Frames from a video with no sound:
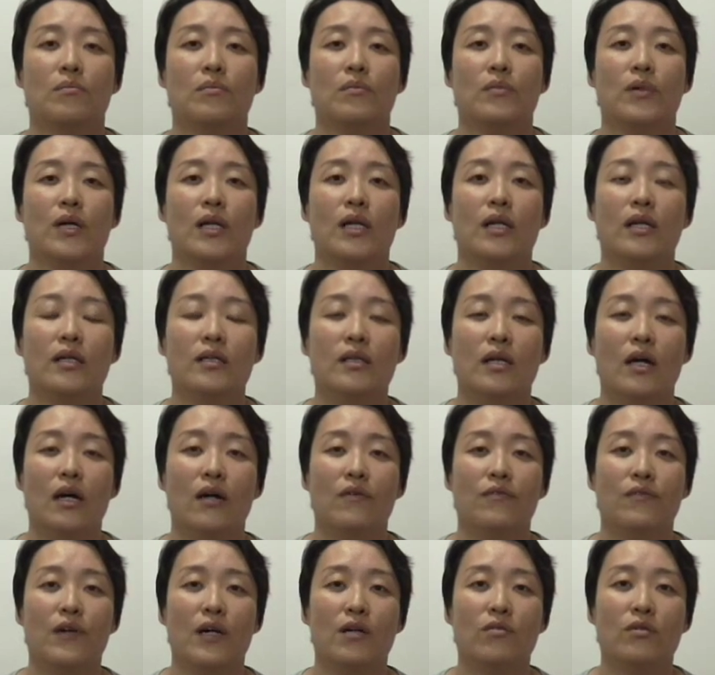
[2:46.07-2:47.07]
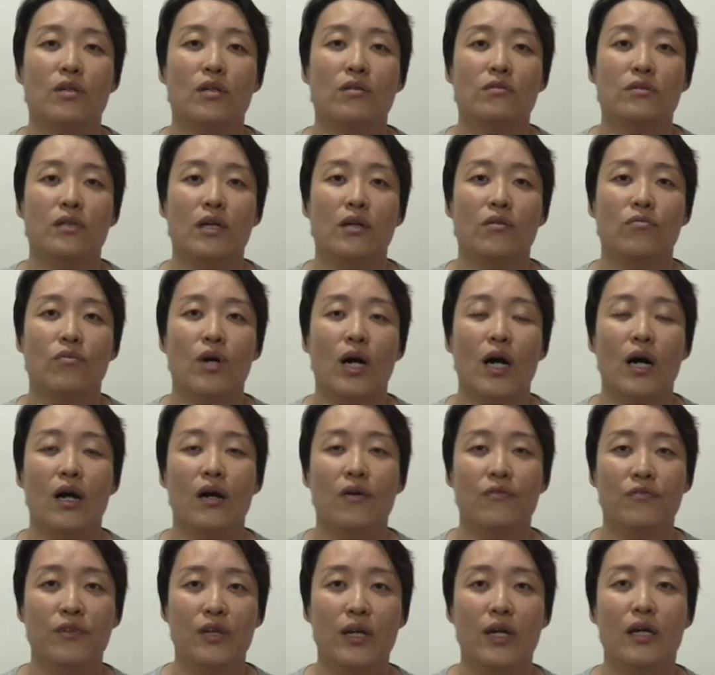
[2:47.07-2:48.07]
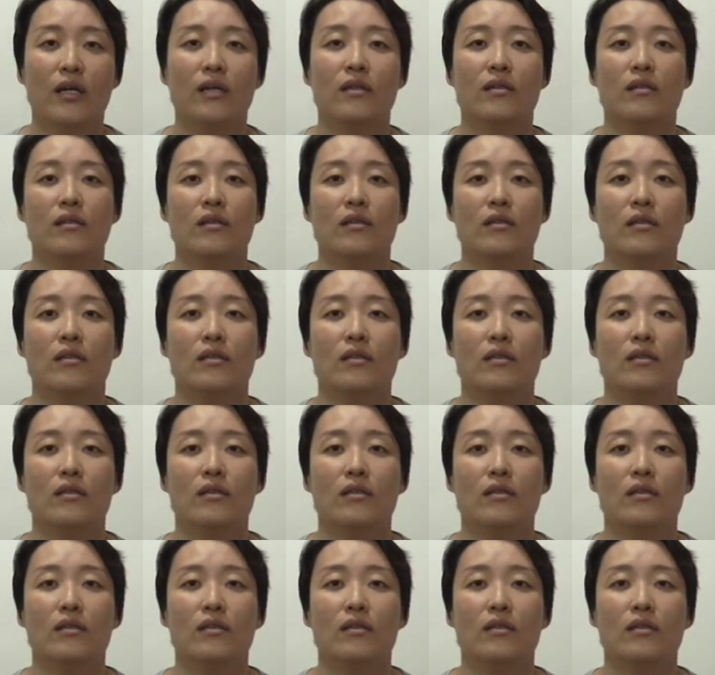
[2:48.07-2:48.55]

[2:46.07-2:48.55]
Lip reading: but later I found out that what I have gained,